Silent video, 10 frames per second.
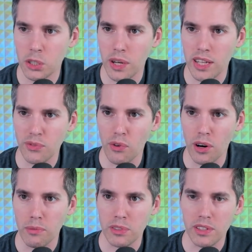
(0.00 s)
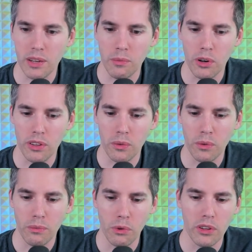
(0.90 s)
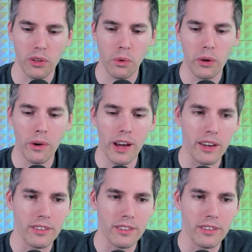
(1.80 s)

transforms in more than one way.